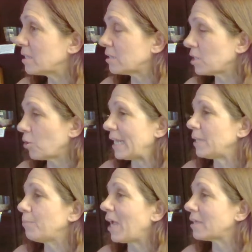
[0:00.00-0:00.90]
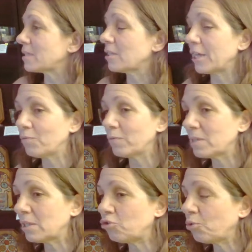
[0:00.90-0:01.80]
Is there any past life
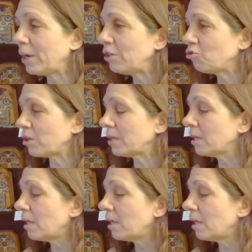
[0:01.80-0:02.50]
situation?